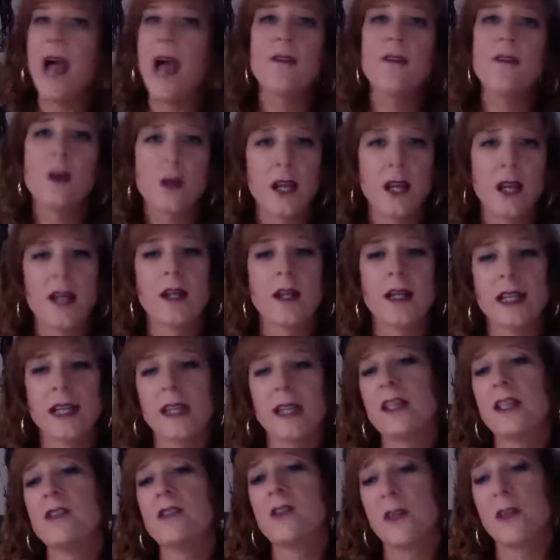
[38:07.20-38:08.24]
okay,
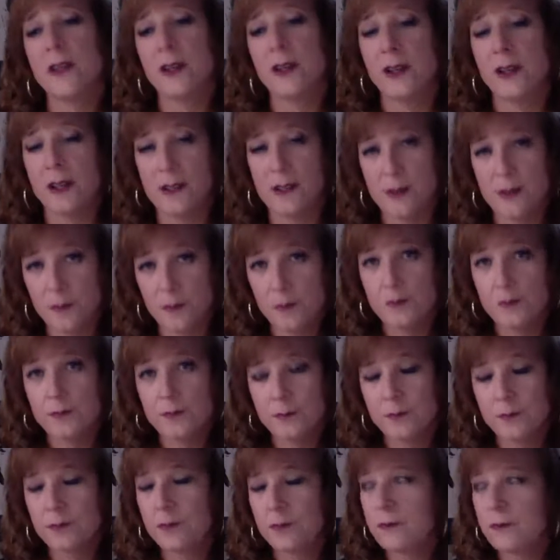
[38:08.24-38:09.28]
again, these are theories.
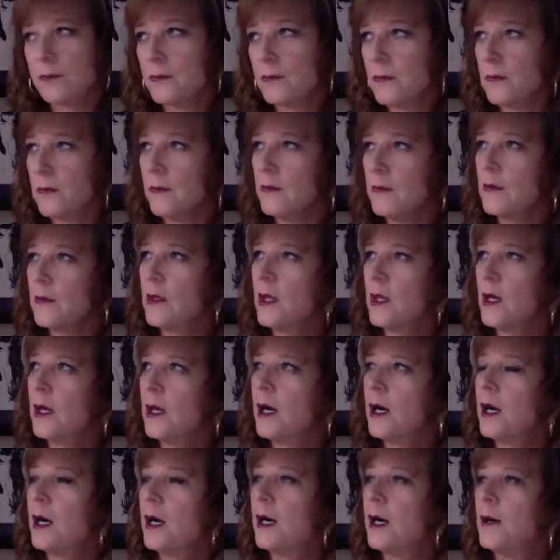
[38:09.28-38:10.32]

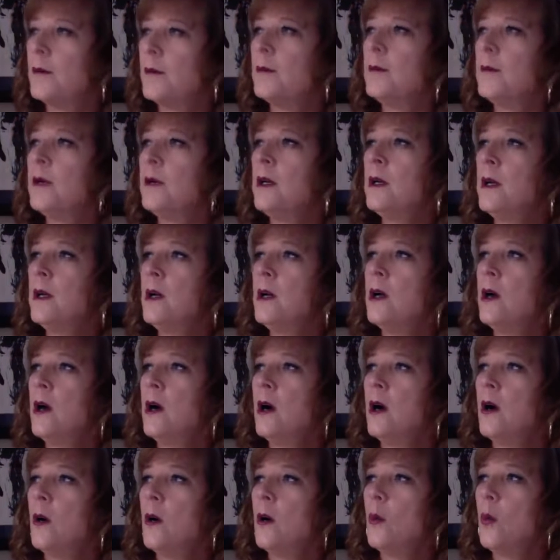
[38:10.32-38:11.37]

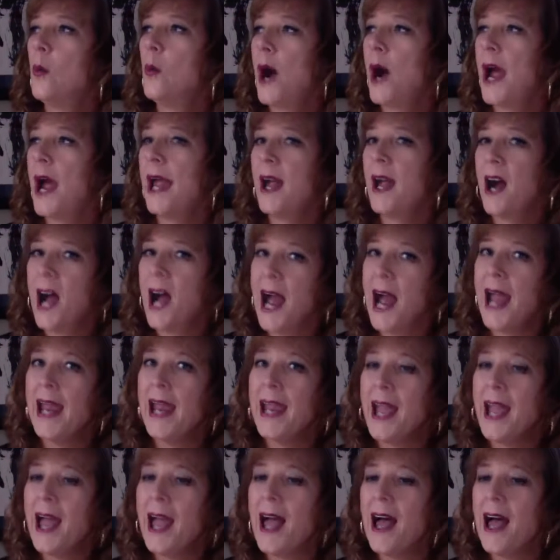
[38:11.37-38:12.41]
Why
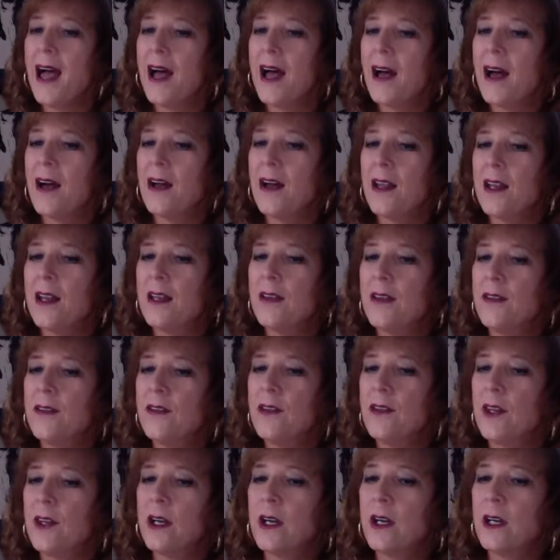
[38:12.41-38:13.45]
I had,
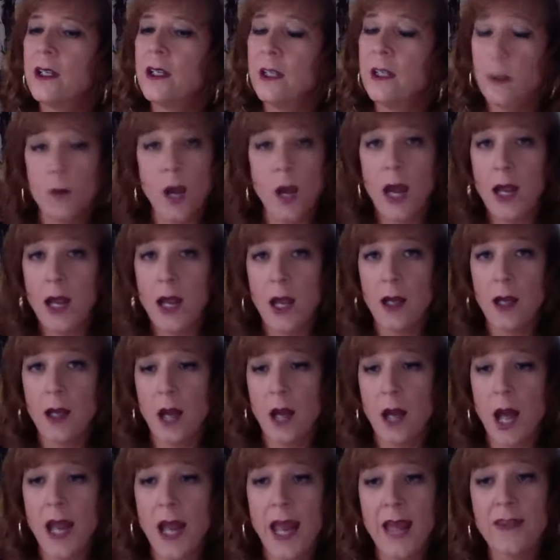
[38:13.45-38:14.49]
you know,
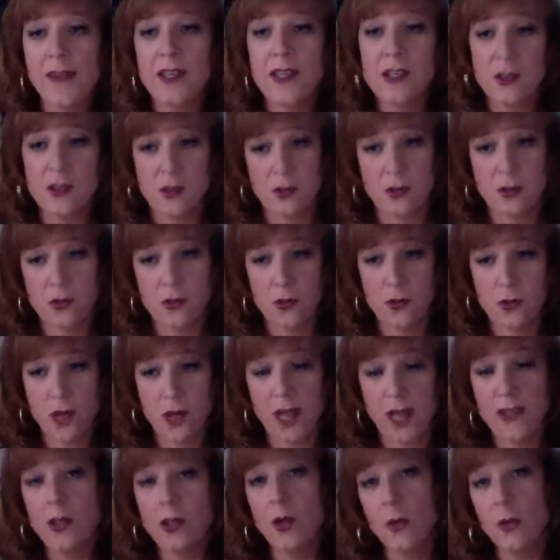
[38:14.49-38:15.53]
I had
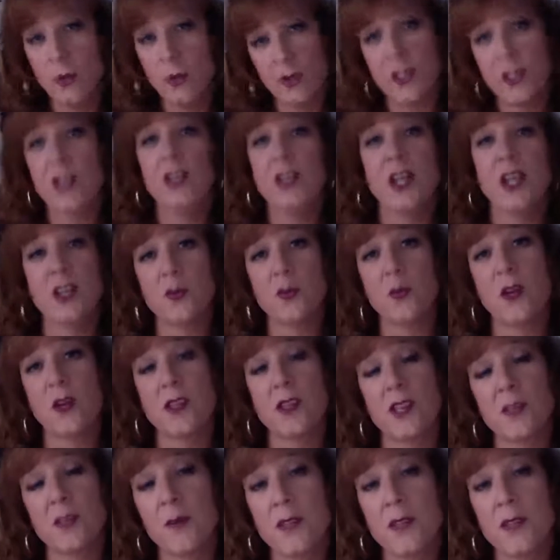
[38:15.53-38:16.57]
to go through this education
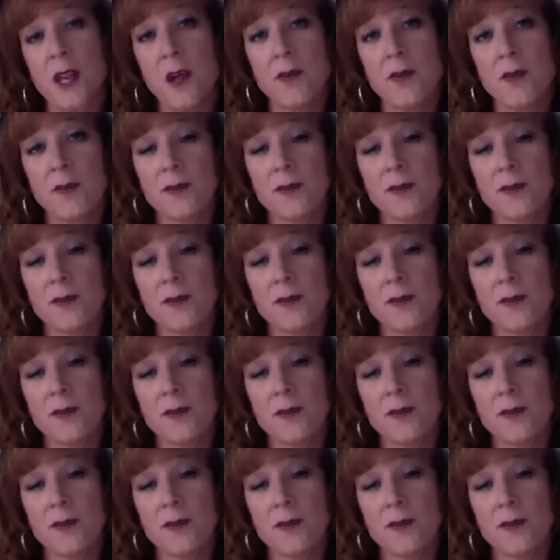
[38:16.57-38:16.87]
process myself.